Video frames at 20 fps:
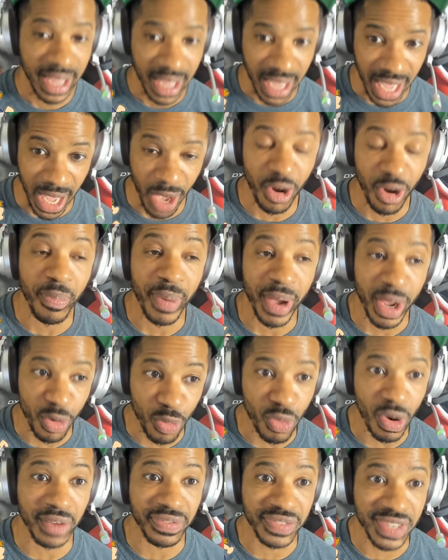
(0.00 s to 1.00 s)
it would have been
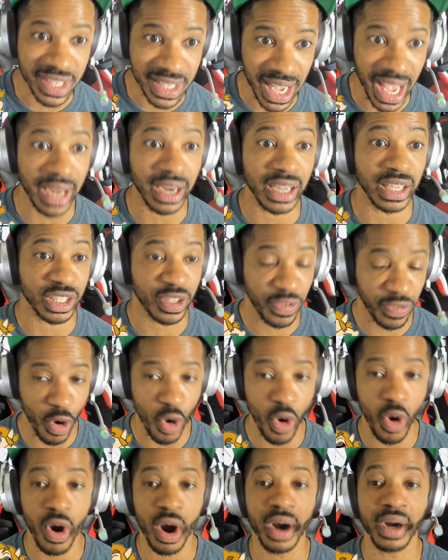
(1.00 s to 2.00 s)
rough sailing
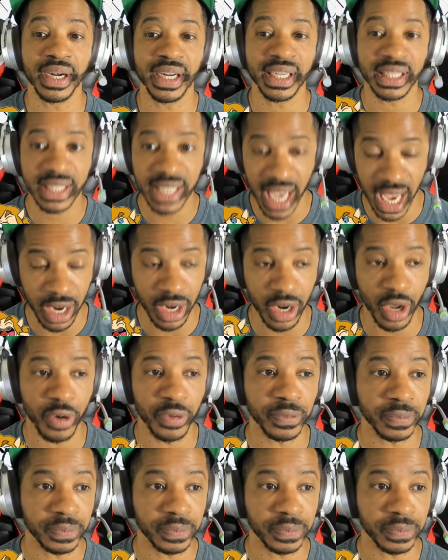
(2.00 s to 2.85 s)
for Nintendo.